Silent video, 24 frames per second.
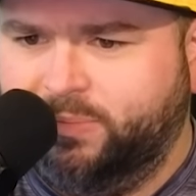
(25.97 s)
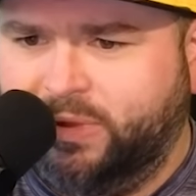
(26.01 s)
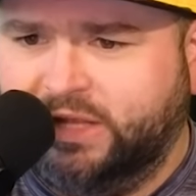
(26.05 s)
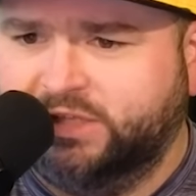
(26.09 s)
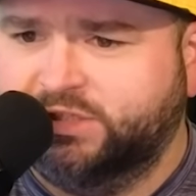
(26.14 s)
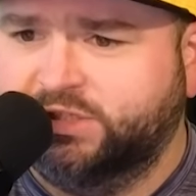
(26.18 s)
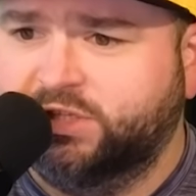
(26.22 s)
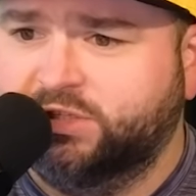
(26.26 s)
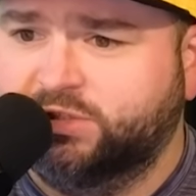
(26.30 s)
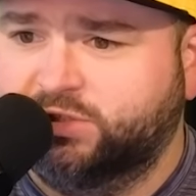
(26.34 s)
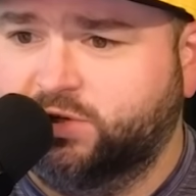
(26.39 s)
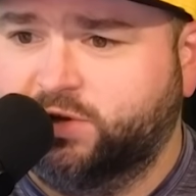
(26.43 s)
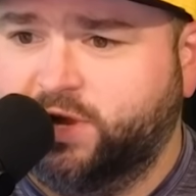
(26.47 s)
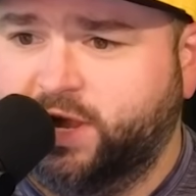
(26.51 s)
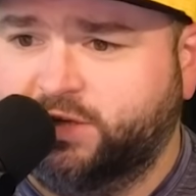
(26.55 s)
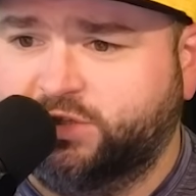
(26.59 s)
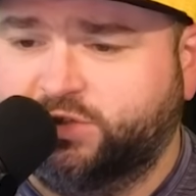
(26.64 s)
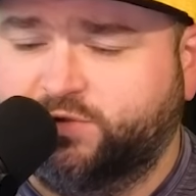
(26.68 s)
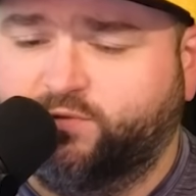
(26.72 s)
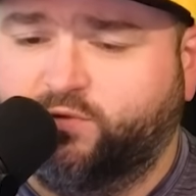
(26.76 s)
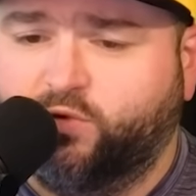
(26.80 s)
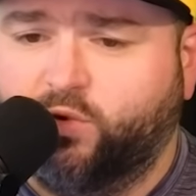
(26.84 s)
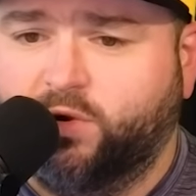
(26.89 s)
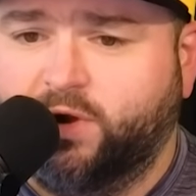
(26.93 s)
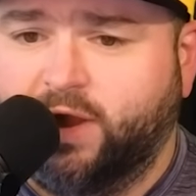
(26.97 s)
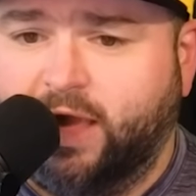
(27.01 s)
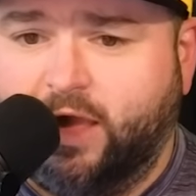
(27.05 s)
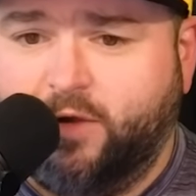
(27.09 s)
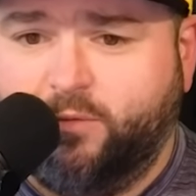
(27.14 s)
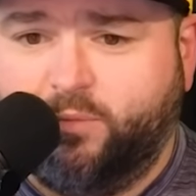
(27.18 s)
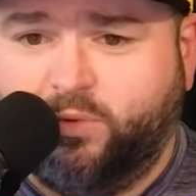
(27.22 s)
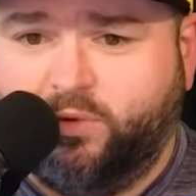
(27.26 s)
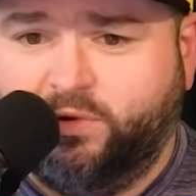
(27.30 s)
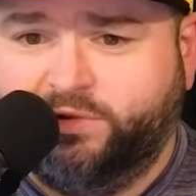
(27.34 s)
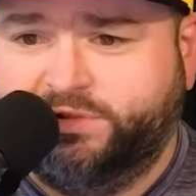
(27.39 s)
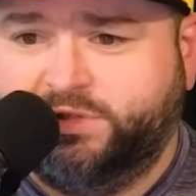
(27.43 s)
Pistons are catching
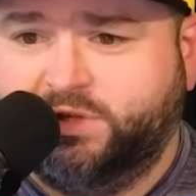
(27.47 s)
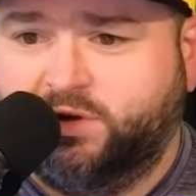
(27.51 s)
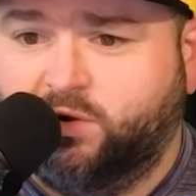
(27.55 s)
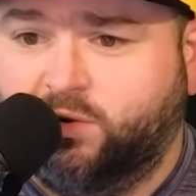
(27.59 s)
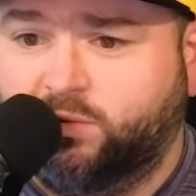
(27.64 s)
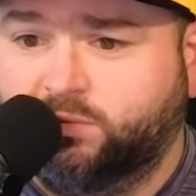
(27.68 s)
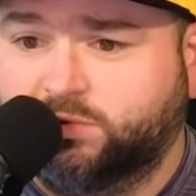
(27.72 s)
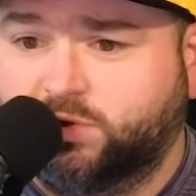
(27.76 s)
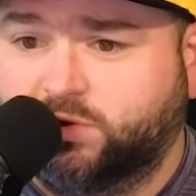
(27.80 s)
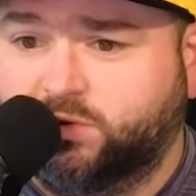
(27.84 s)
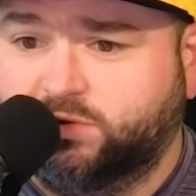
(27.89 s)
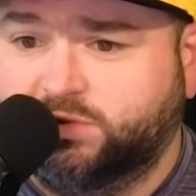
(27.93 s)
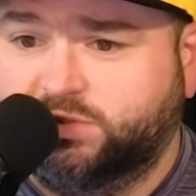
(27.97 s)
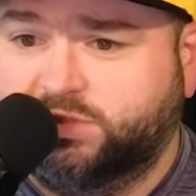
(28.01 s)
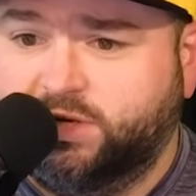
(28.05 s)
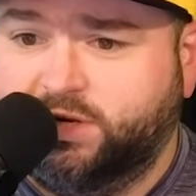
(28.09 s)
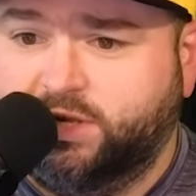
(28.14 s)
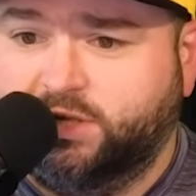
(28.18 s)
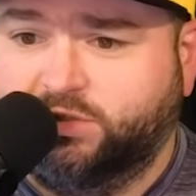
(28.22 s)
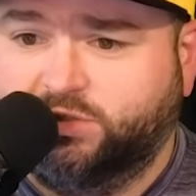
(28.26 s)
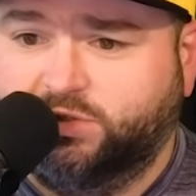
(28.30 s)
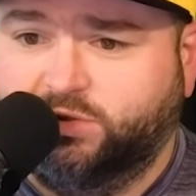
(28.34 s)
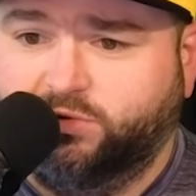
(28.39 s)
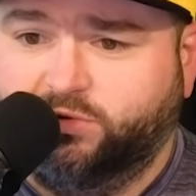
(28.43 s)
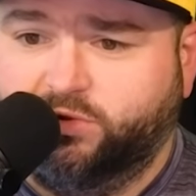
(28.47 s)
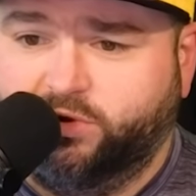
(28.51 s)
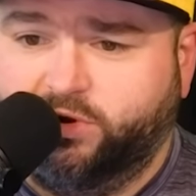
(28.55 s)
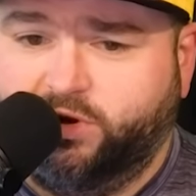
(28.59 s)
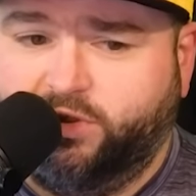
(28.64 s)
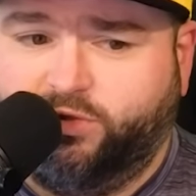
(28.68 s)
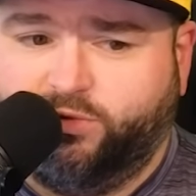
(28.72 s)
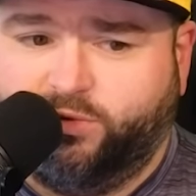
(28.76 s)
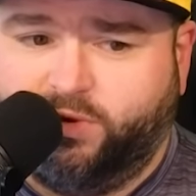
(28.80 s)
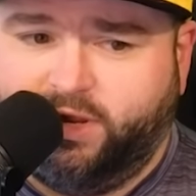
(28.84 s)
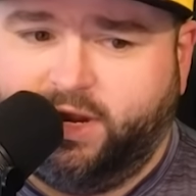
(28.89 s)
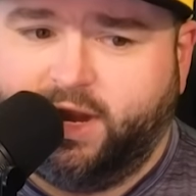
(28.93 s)
4.5 points at home. Total sitting at
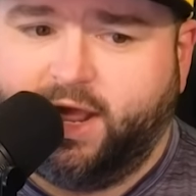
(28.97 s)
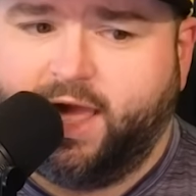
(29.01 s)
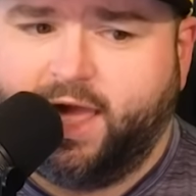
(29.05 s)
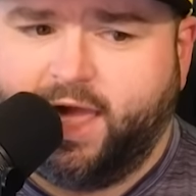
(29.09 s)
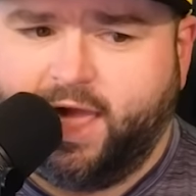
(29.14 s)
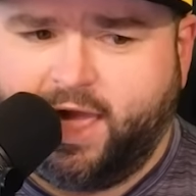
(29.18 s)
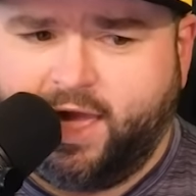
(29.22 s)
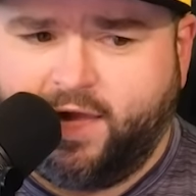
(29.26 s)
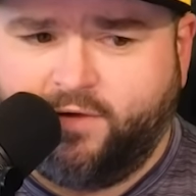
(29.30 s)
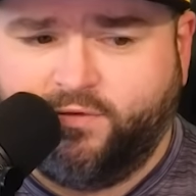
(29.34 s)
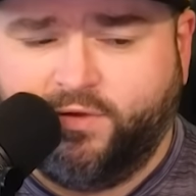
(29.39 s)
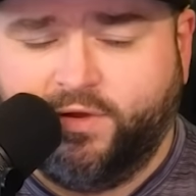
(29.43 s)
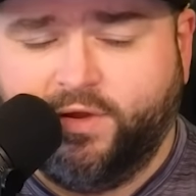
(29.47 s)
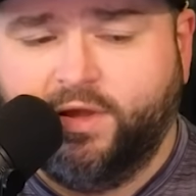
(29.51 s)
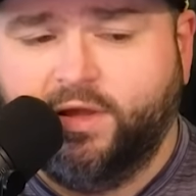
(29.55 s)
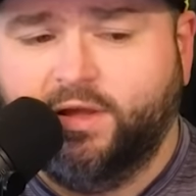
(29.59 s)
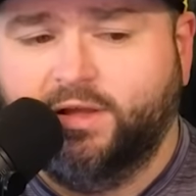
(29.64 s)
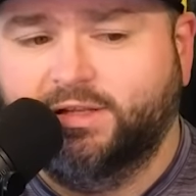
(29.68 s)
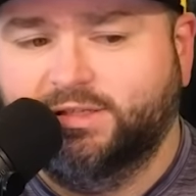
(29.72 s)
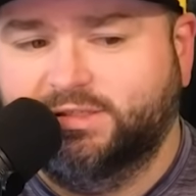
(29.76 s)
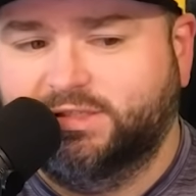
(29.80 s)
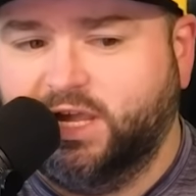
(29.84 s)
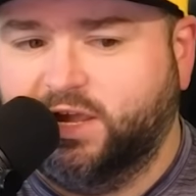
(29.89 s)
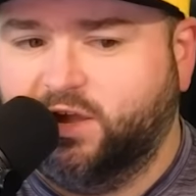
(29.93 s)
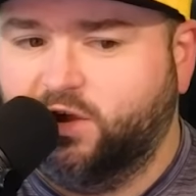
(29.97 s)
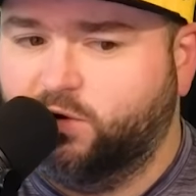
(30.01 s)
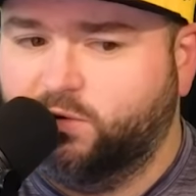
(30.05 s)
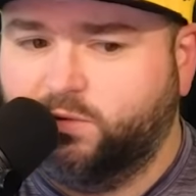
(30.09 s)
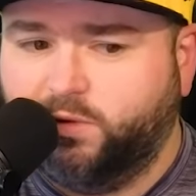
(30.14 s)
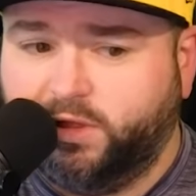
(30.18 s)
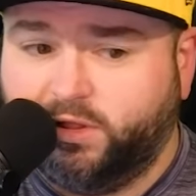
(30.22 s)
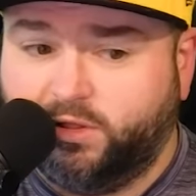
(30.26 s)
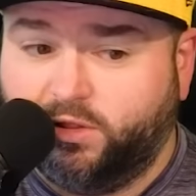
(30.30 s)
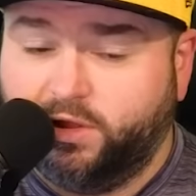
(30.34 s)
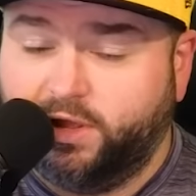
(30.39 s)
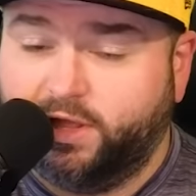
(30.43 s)
233.5. Let's take a
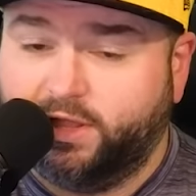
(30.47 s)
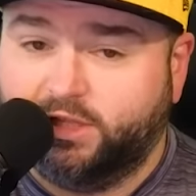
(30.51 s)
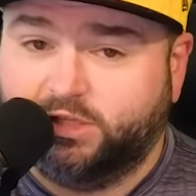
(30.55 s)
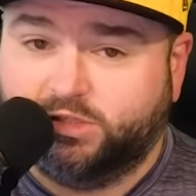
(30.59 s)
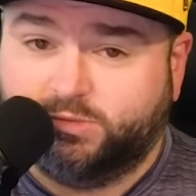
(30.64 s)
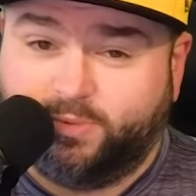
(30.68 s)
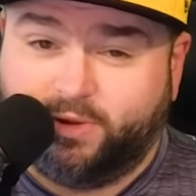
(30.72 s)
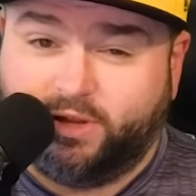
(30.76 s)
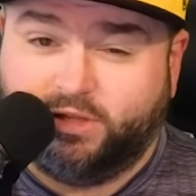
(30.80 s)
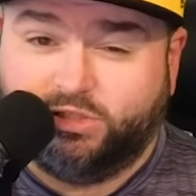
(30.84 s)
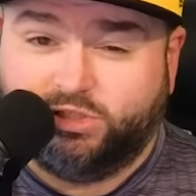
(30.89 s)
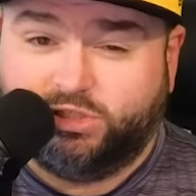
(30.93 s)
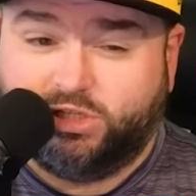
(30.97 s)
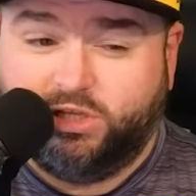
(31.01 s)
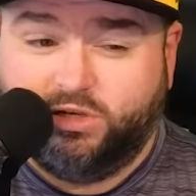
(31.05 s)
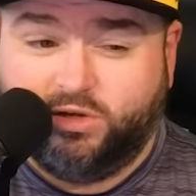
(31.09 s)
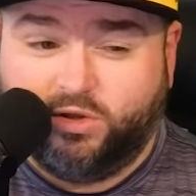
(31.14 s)
quick look at the spreadsheet.